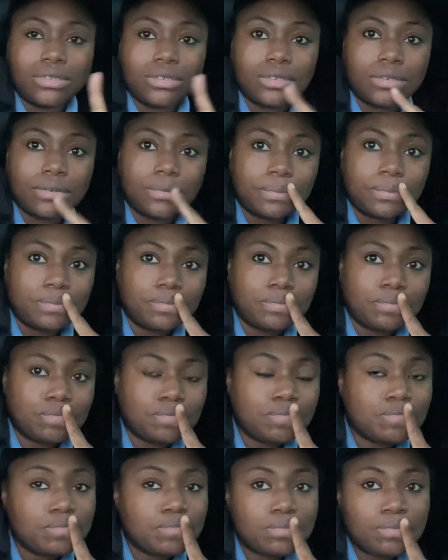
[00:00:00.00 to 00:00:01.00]

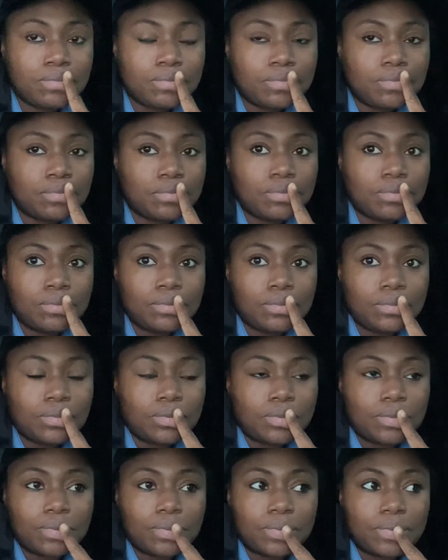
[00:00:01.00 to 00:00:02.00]

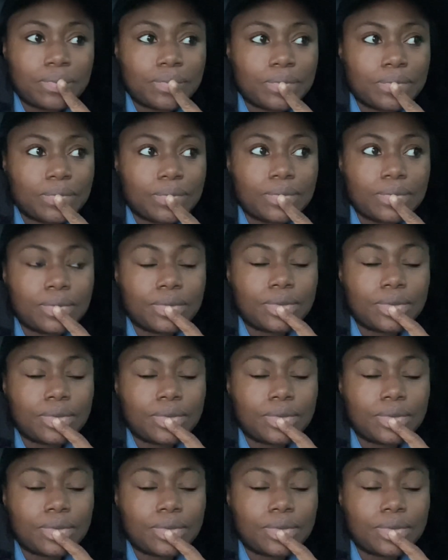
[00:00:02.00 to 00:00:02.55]
[no speech]